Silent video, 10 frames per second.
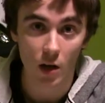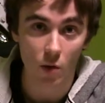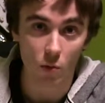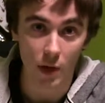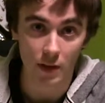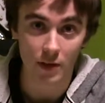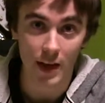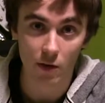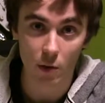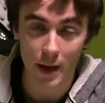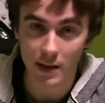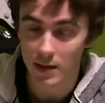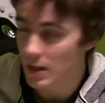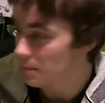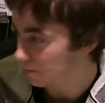with
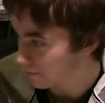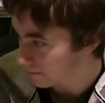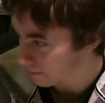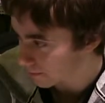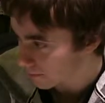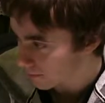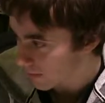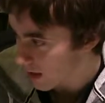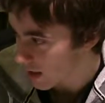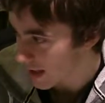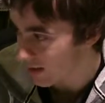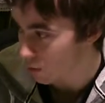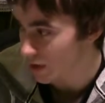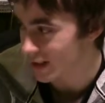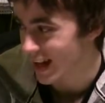Necromancy, it
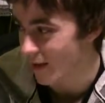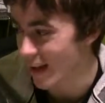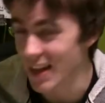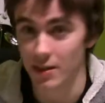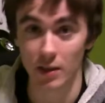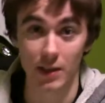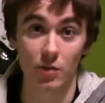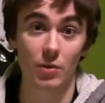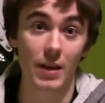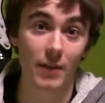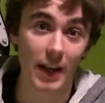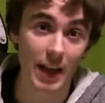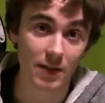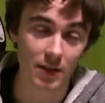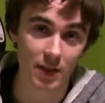wouldn't have haste unless you give it
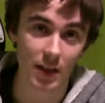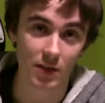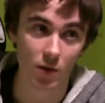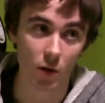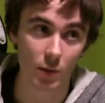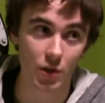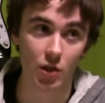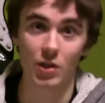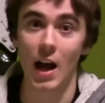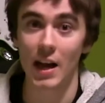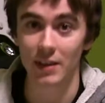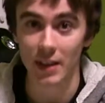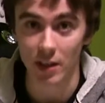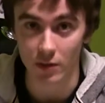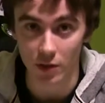haste, and so it would just die at the
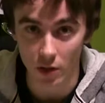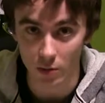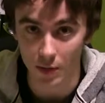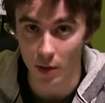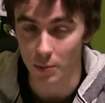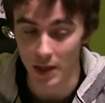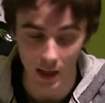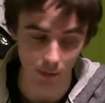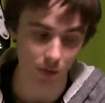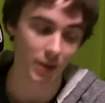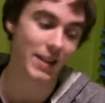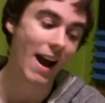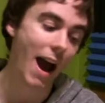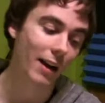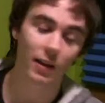end of the turn without being able to
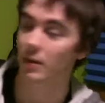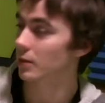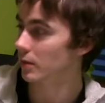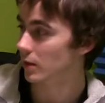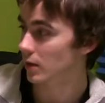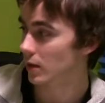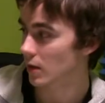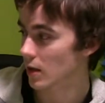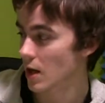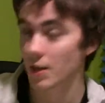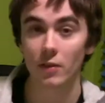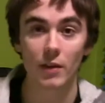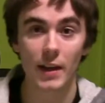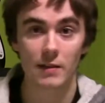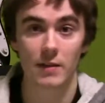attack.
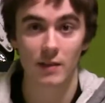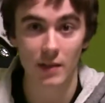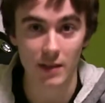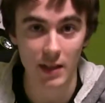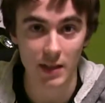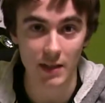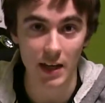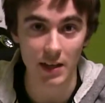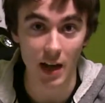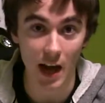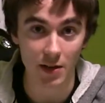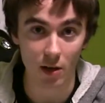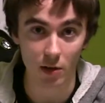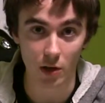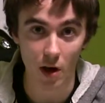Nonetheless, this is a
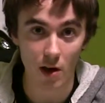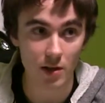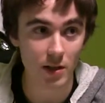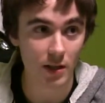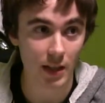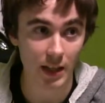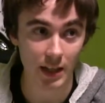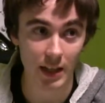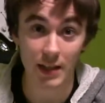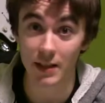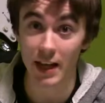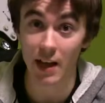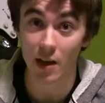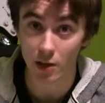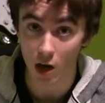$9 card, and it is a
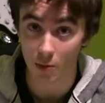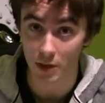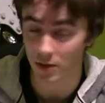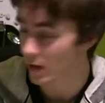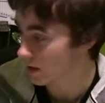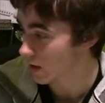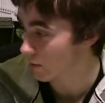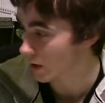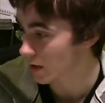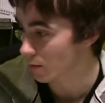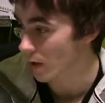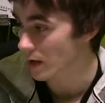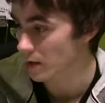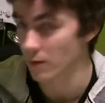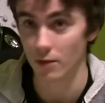uncommon, so that's a pretty good
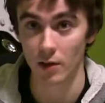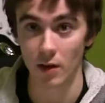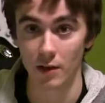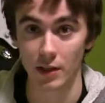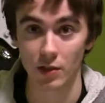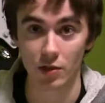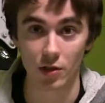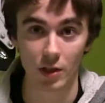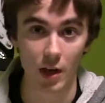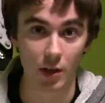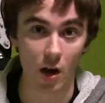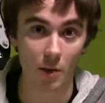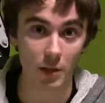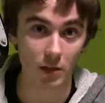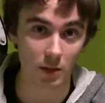price for a card that is just an
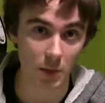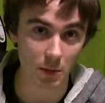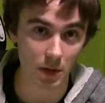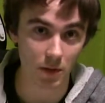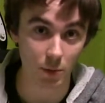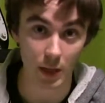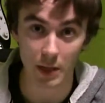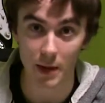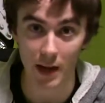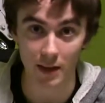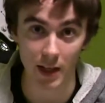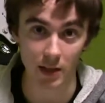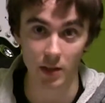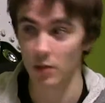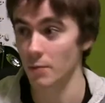uncommon, and maybe if you played back
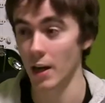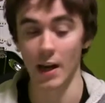then, you might